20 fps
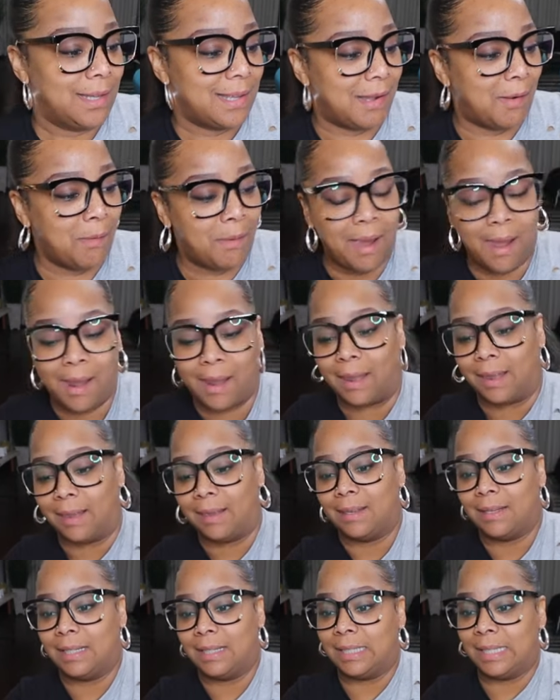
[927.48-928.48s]

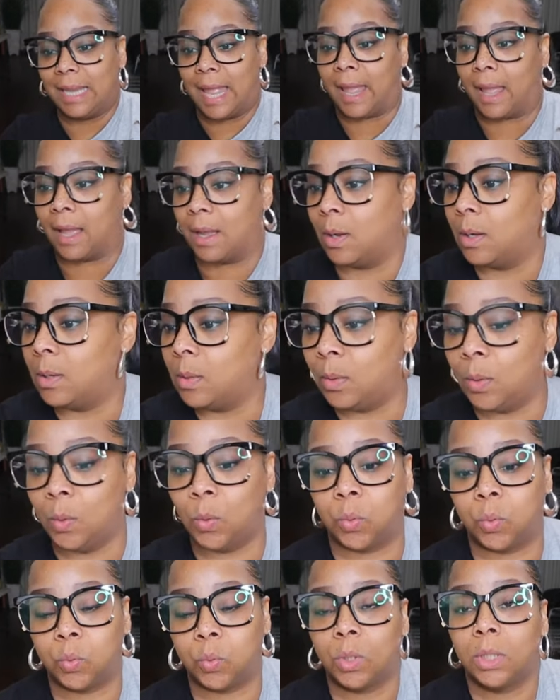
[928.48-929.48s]
Okay, now,
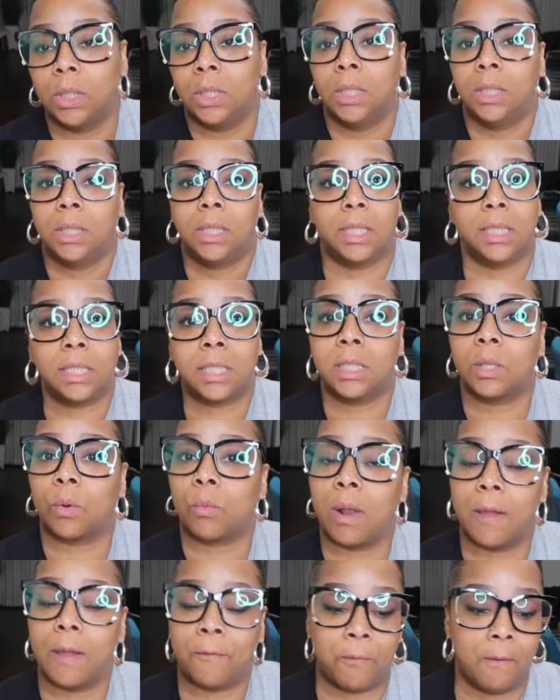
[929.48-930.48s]
whew, this is a
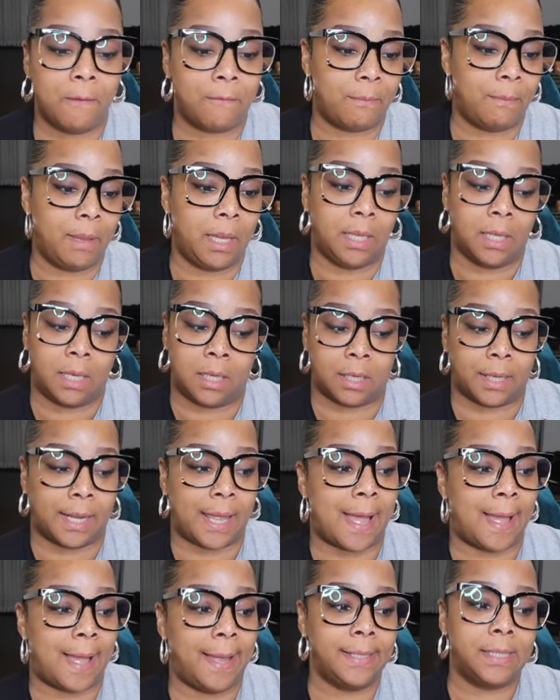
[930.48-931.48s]
rough one for me, y'all.
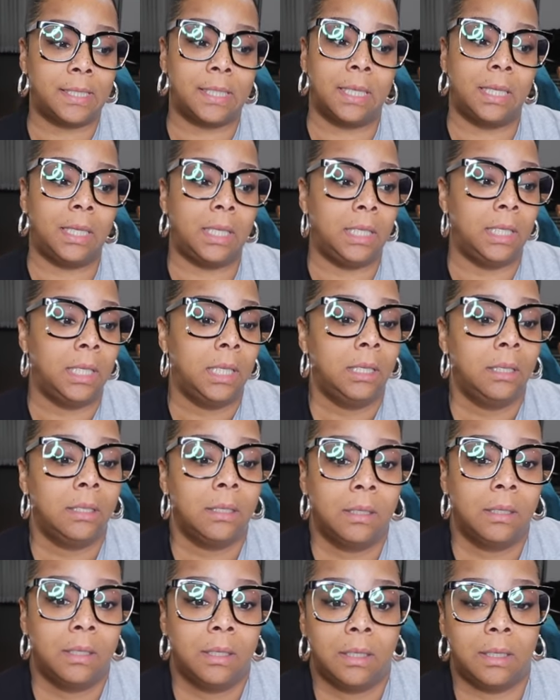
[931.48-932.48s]
The hygiene
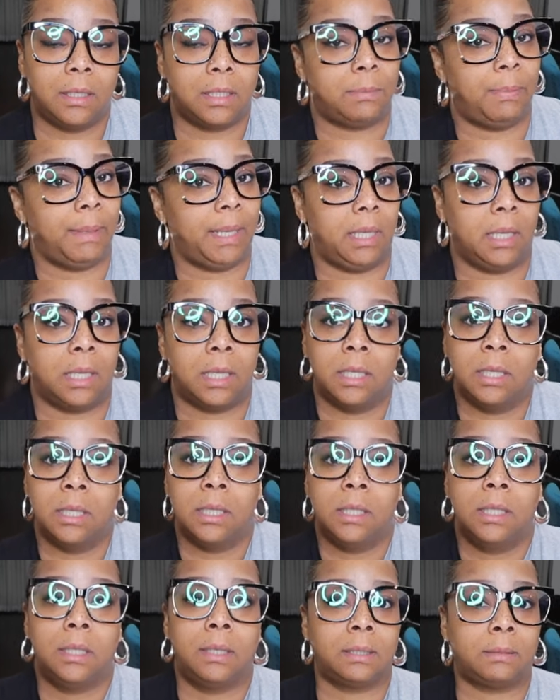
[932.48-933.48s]
is big.
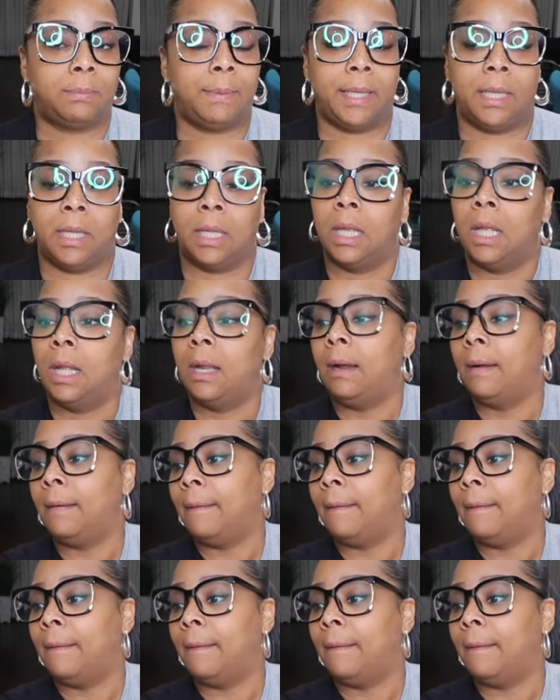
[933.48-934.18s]
It's big.